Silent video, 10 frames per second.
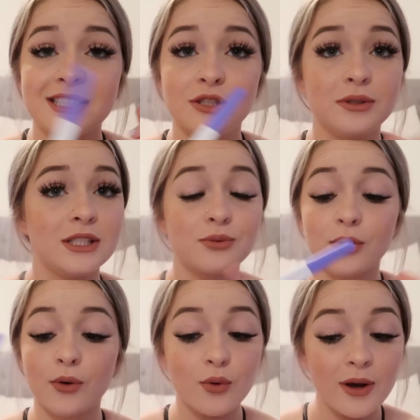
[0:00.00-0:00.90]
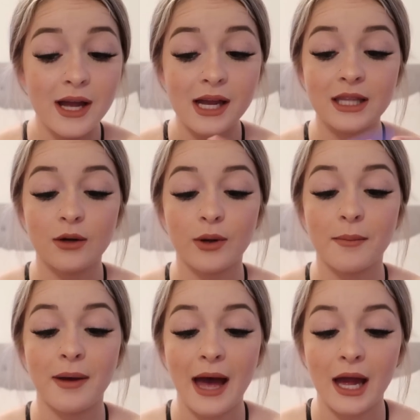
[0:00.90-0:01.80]
do this real quick and then we'll
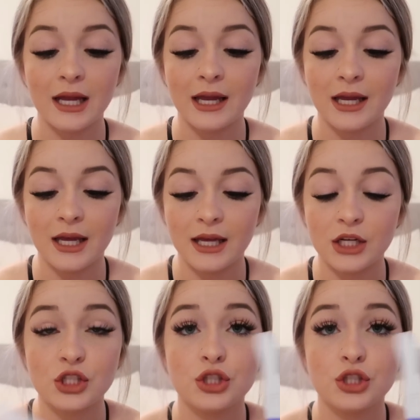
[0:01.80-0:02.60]
get back and